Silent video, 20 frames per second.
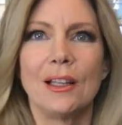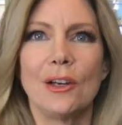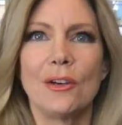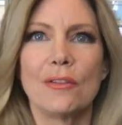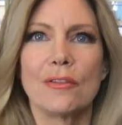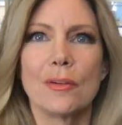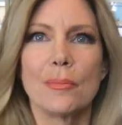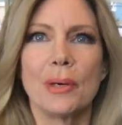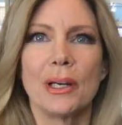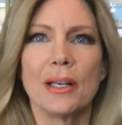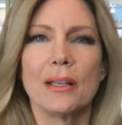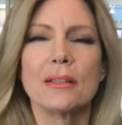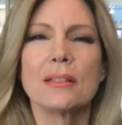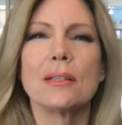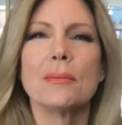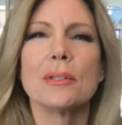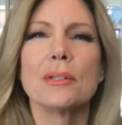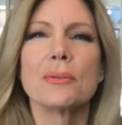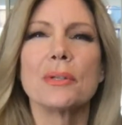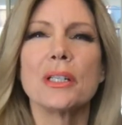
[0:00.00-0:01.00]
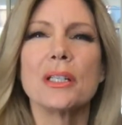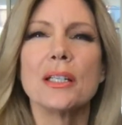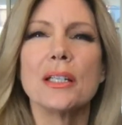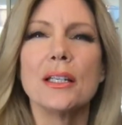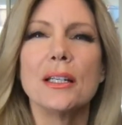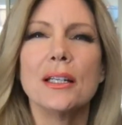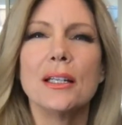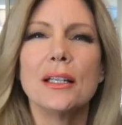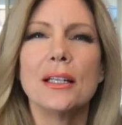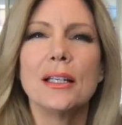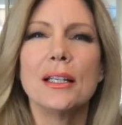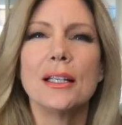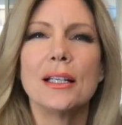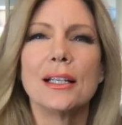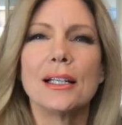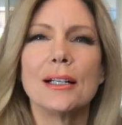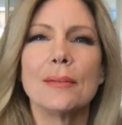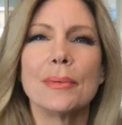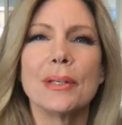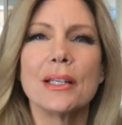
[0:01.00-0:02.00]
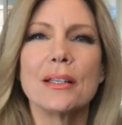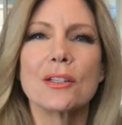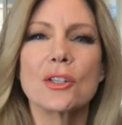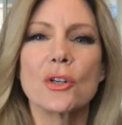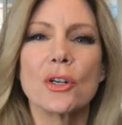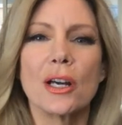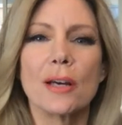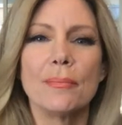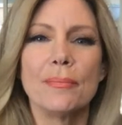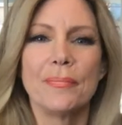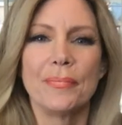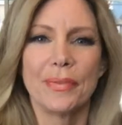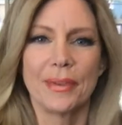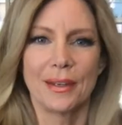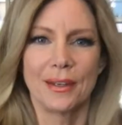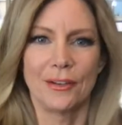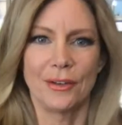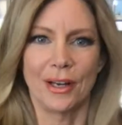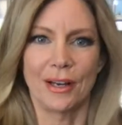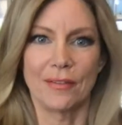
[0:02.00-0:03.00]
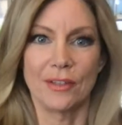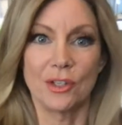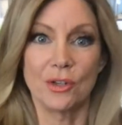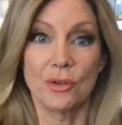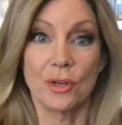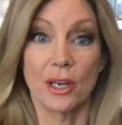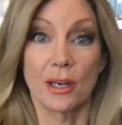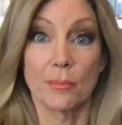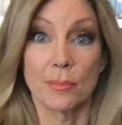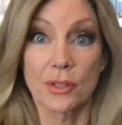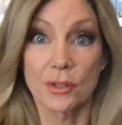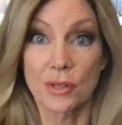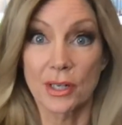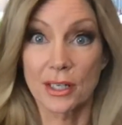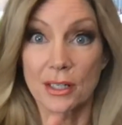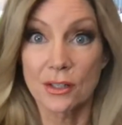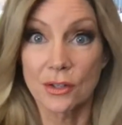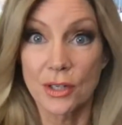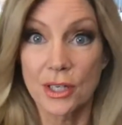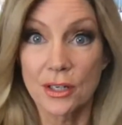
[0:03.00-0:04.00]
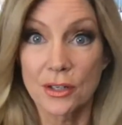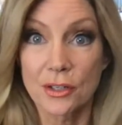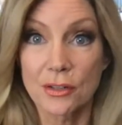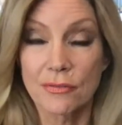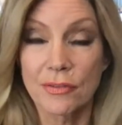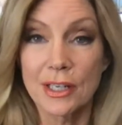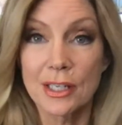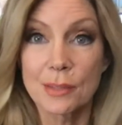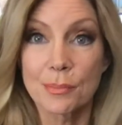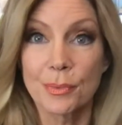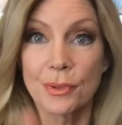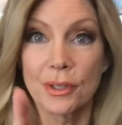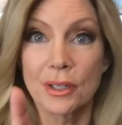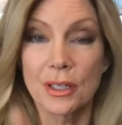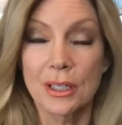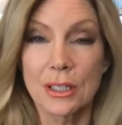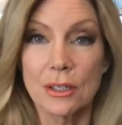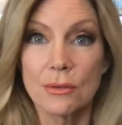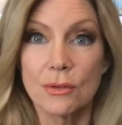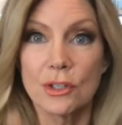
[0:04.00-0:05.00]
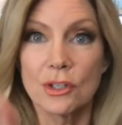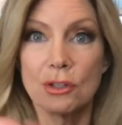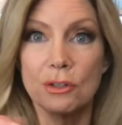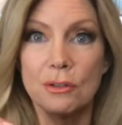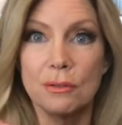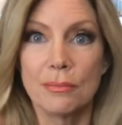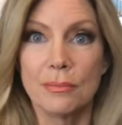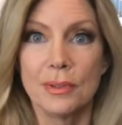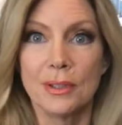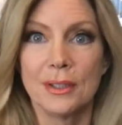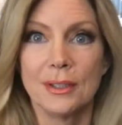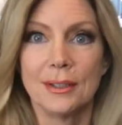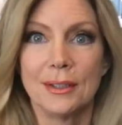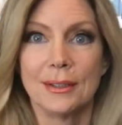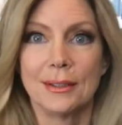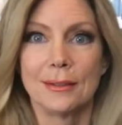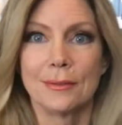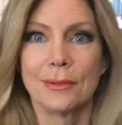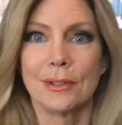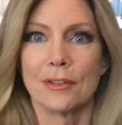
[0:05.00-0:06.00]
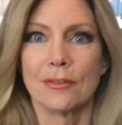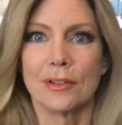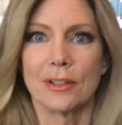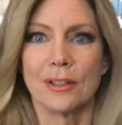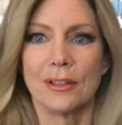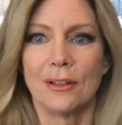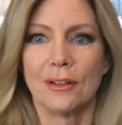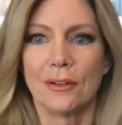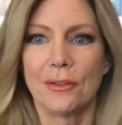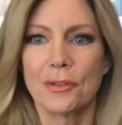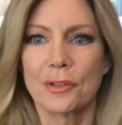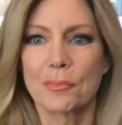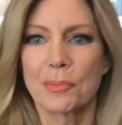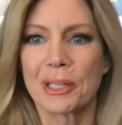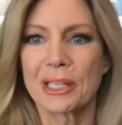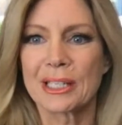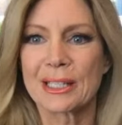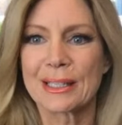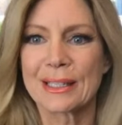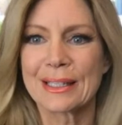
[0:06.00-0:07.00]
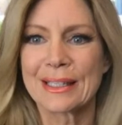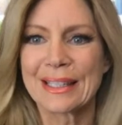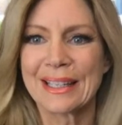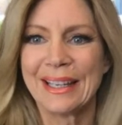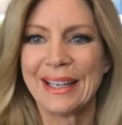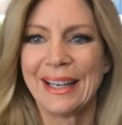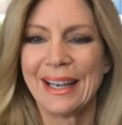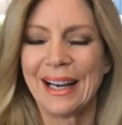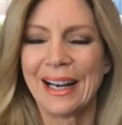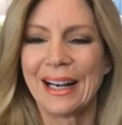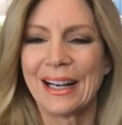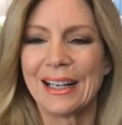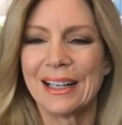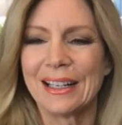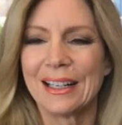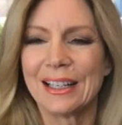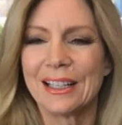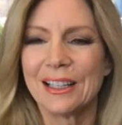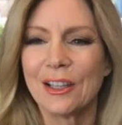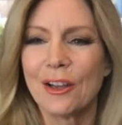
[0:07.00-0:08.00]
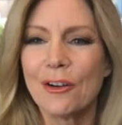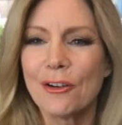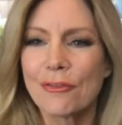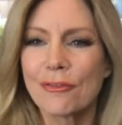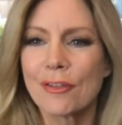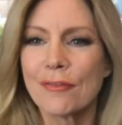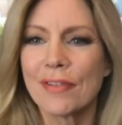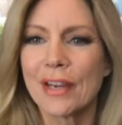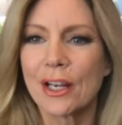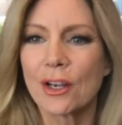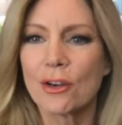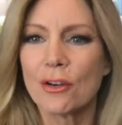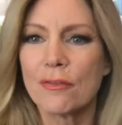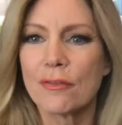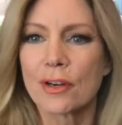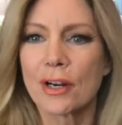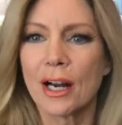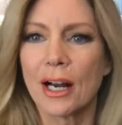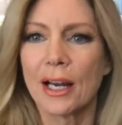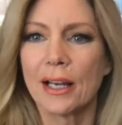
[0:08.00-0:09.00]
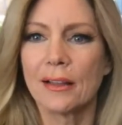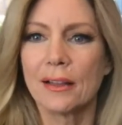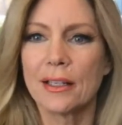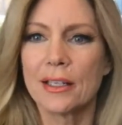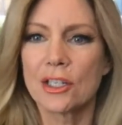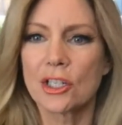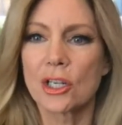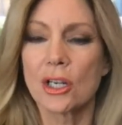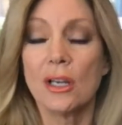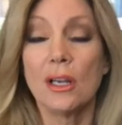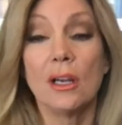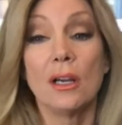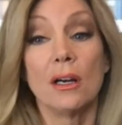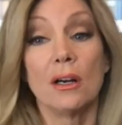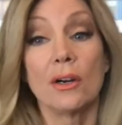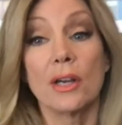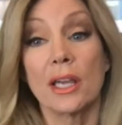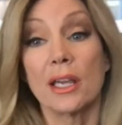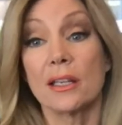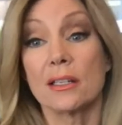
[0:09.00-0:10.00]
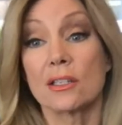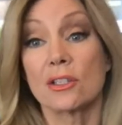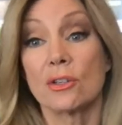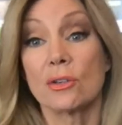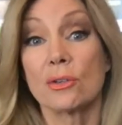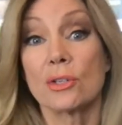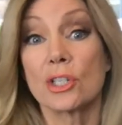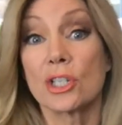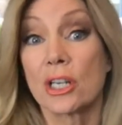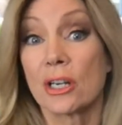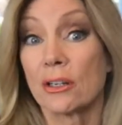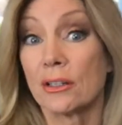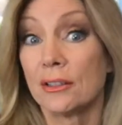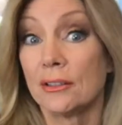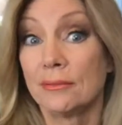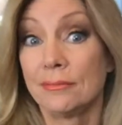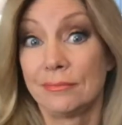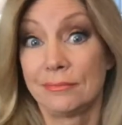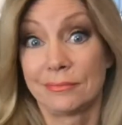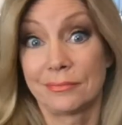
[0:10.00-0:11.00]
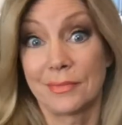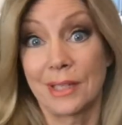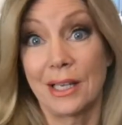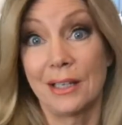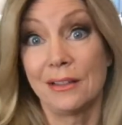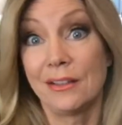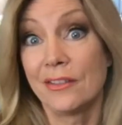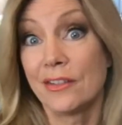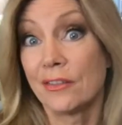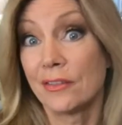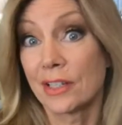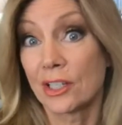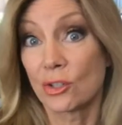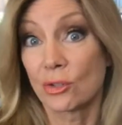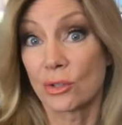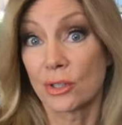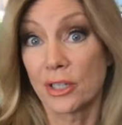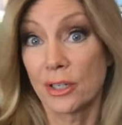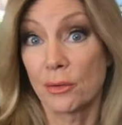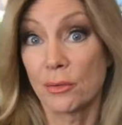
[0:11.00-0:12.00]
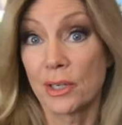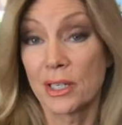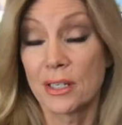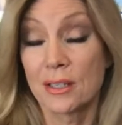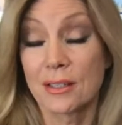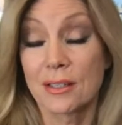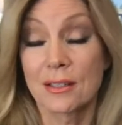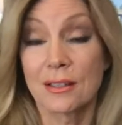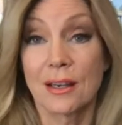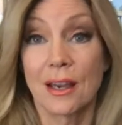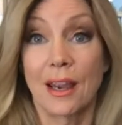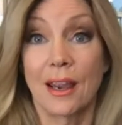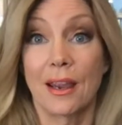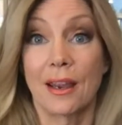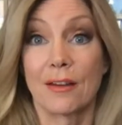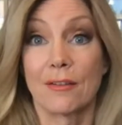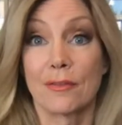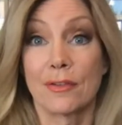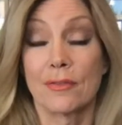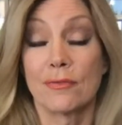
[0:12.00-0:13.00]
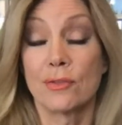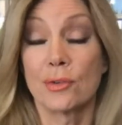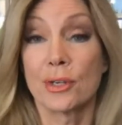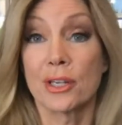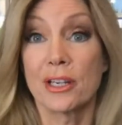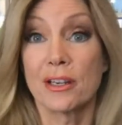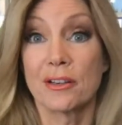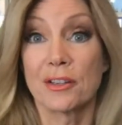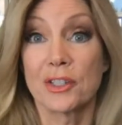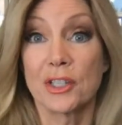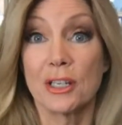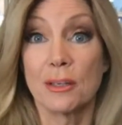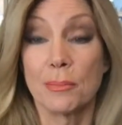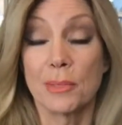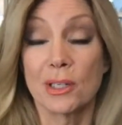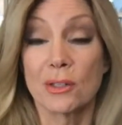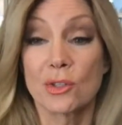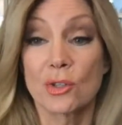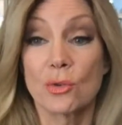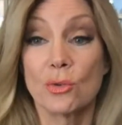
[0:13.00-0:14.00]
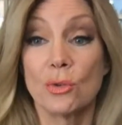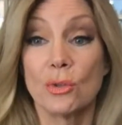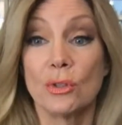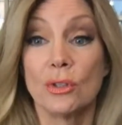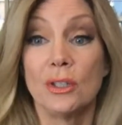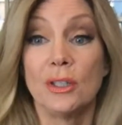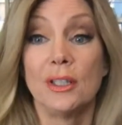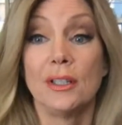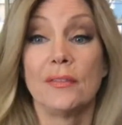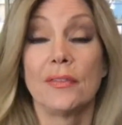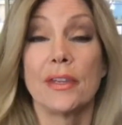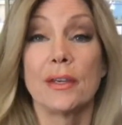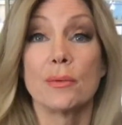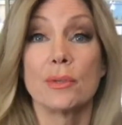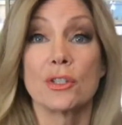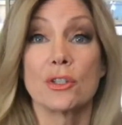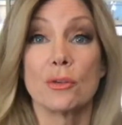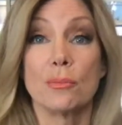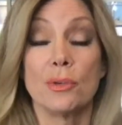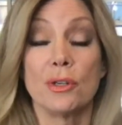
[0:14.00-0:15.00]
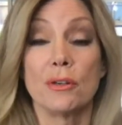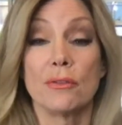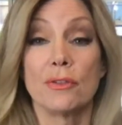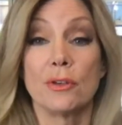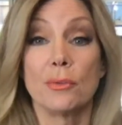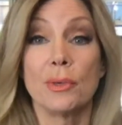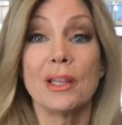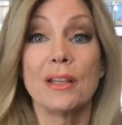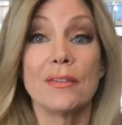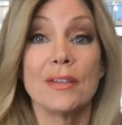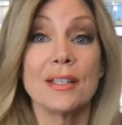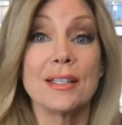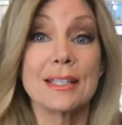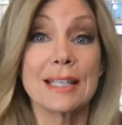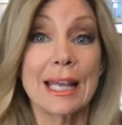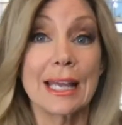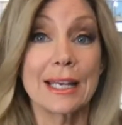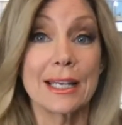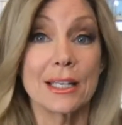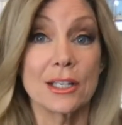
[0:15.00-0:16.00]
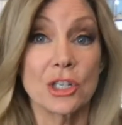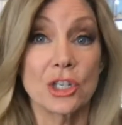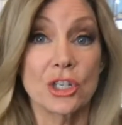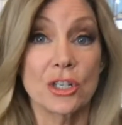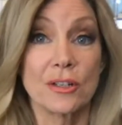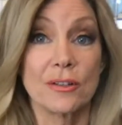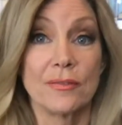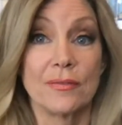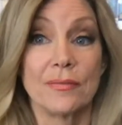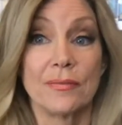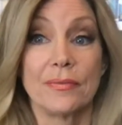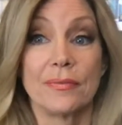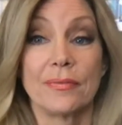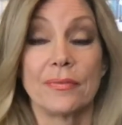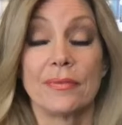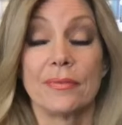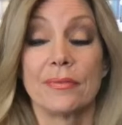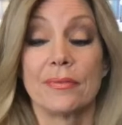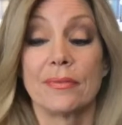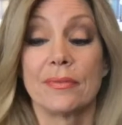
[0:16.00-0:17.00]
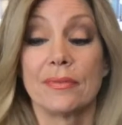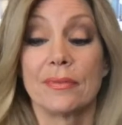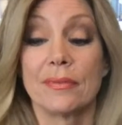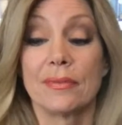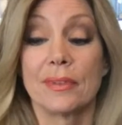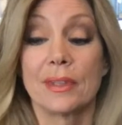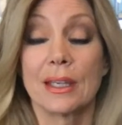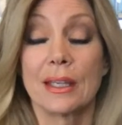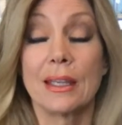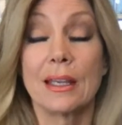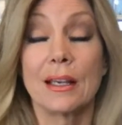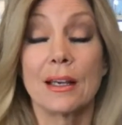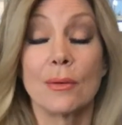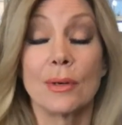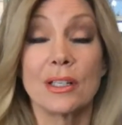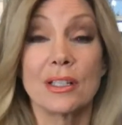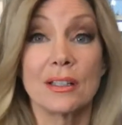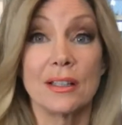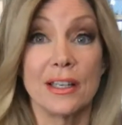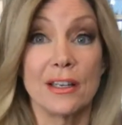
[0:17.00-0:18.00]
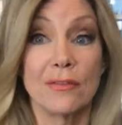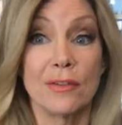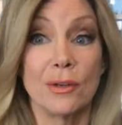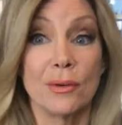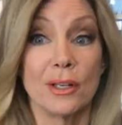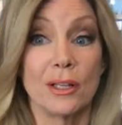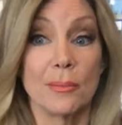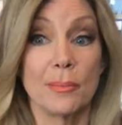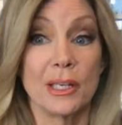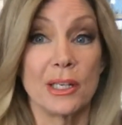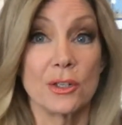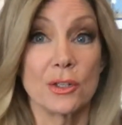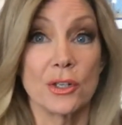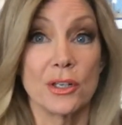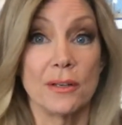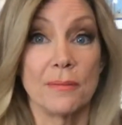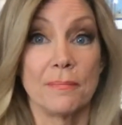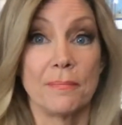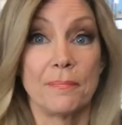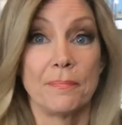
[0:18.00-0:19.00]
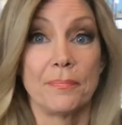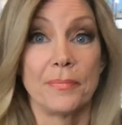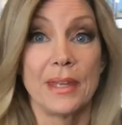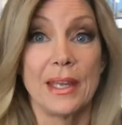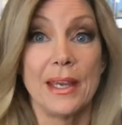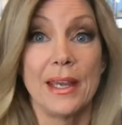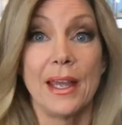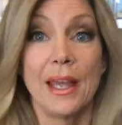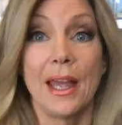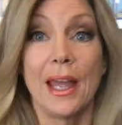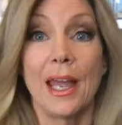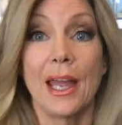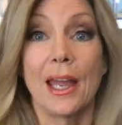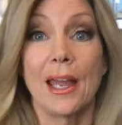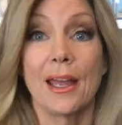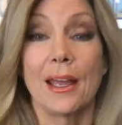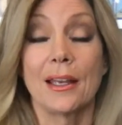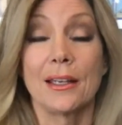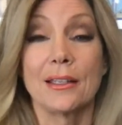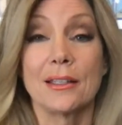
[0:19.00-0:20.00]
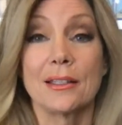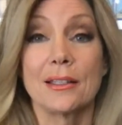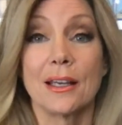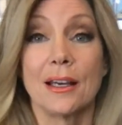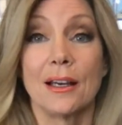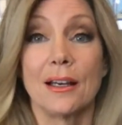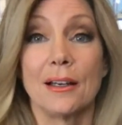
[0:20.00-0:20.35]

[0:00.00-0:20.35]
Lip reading: everybody. You see me squinting up at Instagram? You know, I have the two cameras, right? So here's Facebook, YouTube, wherever, all those places. Hello from Vancouver Island. Okay, so Cheryl, I lived in Victoria once and for 4 years in middle school. It was so beautiful. We lived in Saanich. I think I went to Lakeview Elementary. And